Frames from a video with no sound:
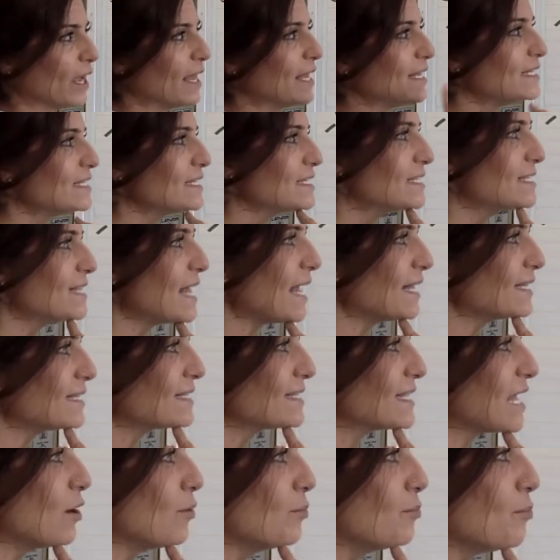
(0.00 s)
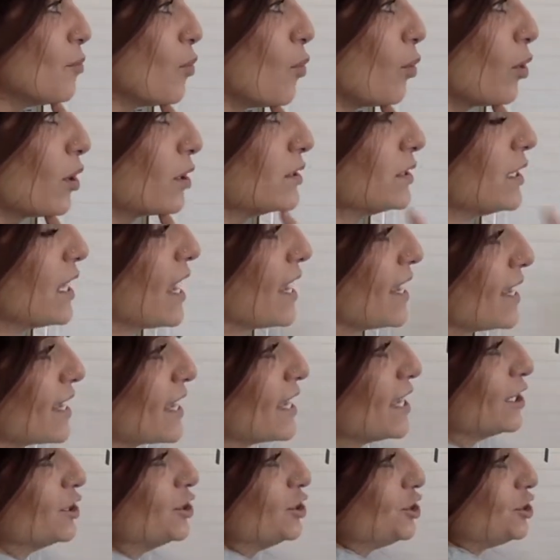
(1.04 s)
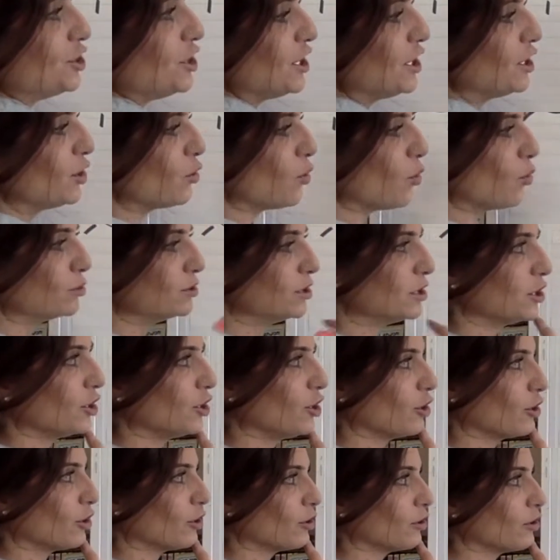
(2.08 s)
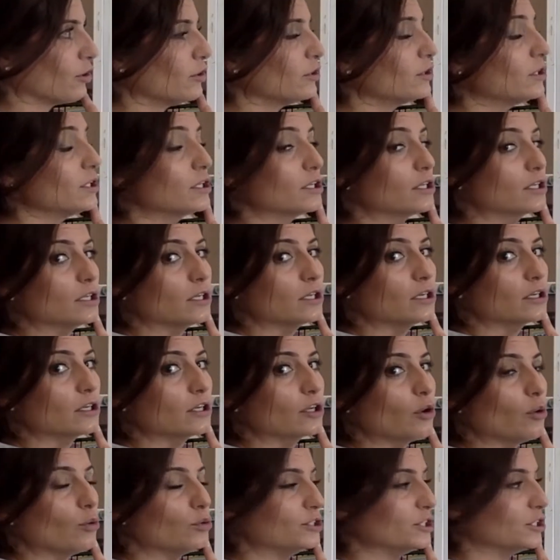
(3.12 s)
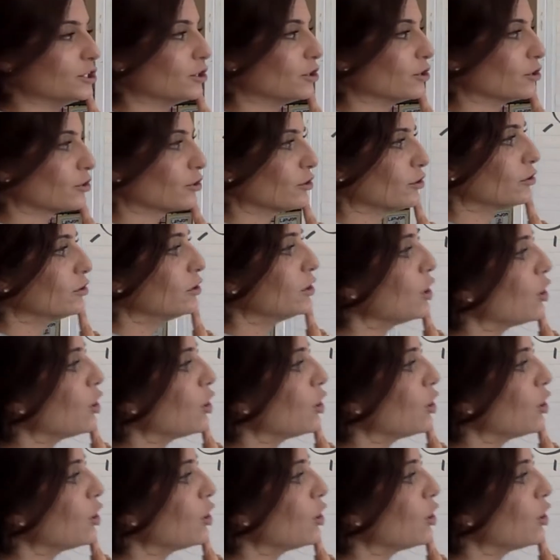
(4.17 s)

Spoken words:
does that sound more like G, golden girl, G, golden girl,